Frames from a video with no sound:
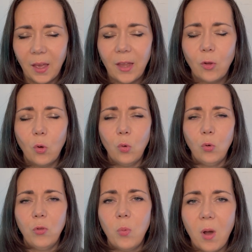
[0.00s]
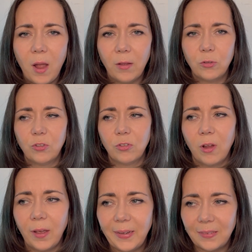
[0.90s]
And all the while
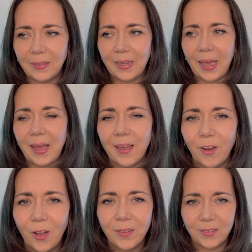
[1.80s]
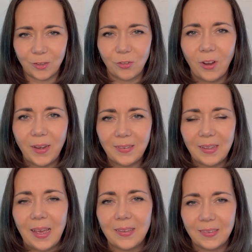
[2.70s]
trying to get an answer, trying to
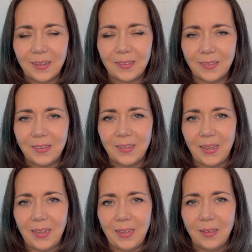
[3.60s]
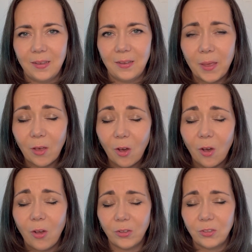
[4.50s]
get certainty
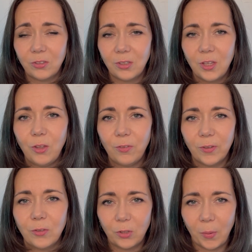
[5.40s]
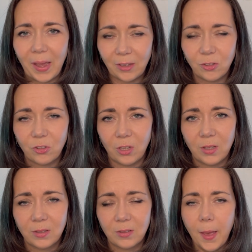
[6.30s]
because you feel so anxious.